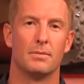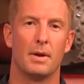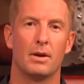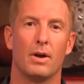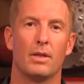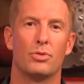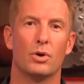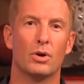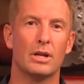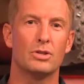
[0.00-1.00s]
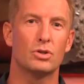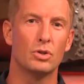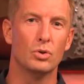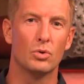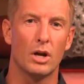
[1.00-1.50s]
the man who had
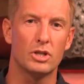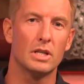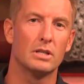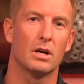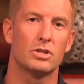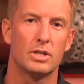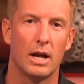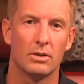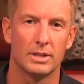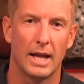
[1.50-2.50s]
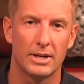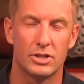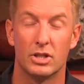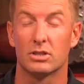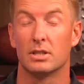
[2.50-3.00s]
32 rushing touchdowns
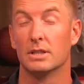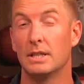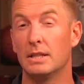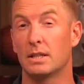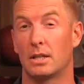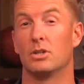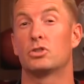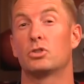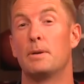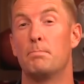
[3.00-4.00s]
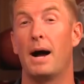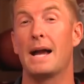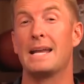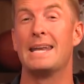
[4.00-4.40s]
last year to lead the country by